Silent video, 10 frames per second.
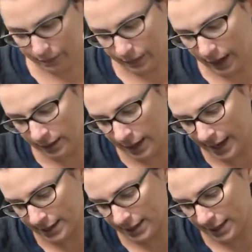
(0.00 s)
And
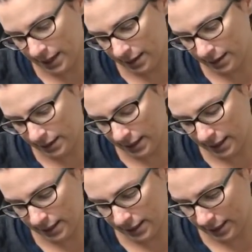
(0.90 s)
lastly, this is